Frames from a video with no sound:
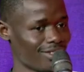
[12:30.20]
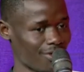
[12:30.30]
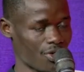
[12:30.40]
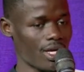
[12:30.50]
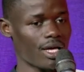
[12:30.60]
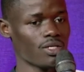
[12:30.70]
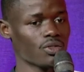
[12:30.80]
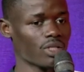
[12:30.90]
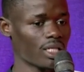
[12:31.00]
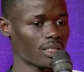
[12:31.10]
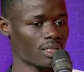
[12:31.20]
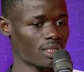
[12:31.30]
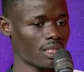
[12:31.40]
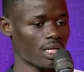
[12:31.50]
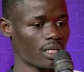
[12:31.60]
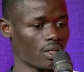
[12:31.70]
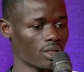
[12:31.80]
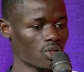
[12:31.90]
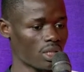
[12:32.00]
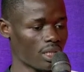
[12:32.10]
Yeah. So yeah, you get like
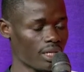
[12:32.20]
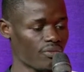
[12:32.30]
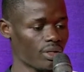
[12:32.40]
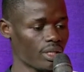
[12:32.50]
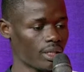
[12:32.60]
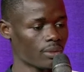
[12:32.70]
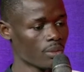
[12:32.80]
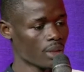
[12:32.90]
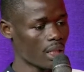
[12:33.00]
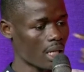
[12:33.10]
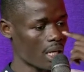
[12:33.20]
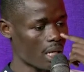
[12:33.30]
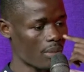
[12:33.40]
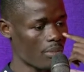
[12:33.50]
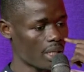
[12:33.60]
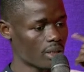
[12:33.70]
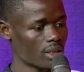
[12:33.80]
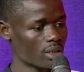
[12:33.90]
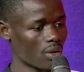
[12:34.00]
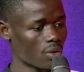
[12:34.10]
literally everything. Mm-hmm. uh,
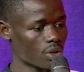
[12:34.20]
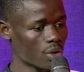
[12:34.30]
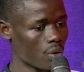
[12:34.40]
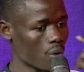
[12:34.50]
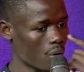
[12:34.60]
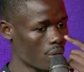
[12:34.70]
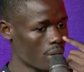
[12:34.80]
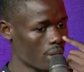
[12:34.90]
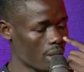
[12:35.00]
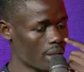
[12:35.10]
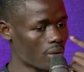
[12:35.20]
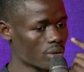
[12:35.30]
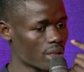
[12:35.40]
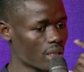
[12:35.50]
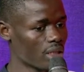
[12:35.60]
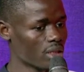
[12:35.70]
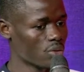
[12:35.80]
but also on the downside